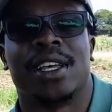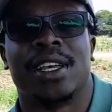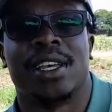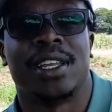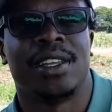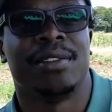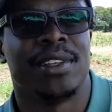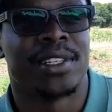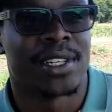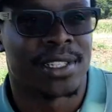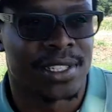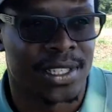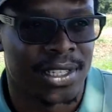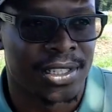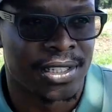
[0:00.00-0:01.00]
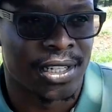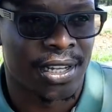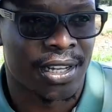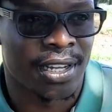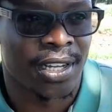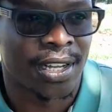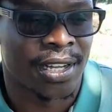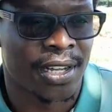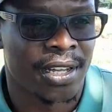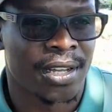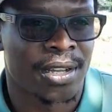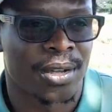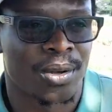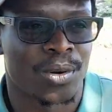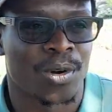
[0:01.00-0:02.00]
and even just the entire
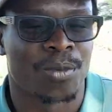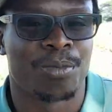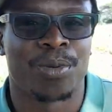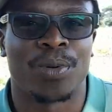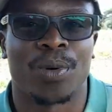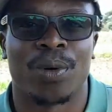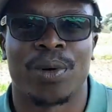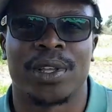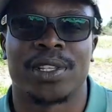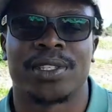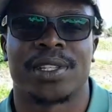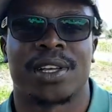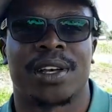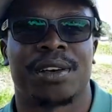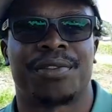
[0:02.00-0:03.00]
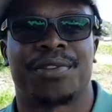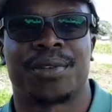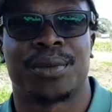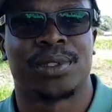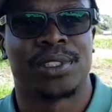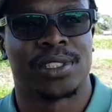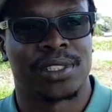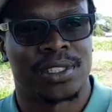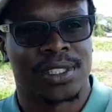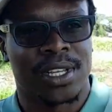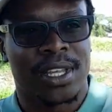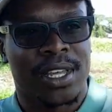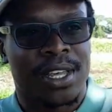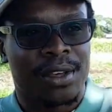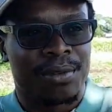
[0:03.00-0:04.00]
crop or its fruits.
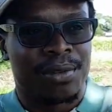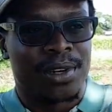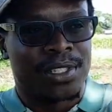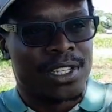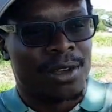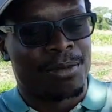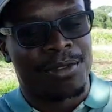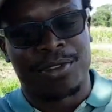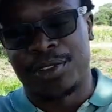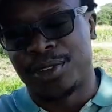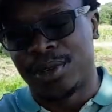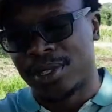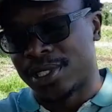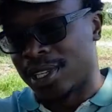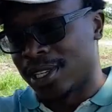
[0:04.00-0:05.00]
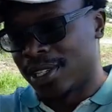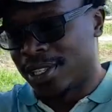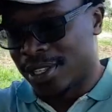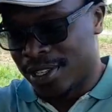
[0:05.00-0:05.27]
For example, for those that